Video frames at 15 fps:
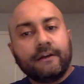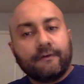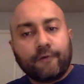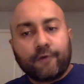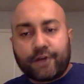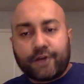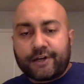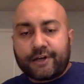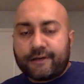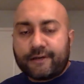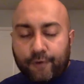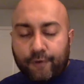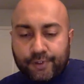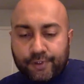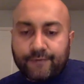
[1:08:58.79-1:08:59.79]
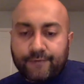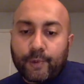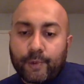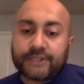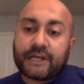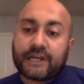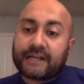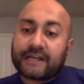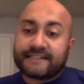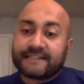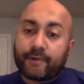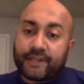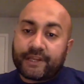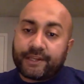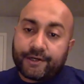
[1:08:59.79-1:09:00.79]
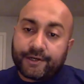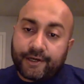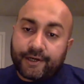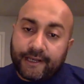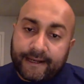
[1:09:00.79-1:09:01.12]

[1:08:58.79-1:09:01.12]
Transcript: vote on what talks they want to hear,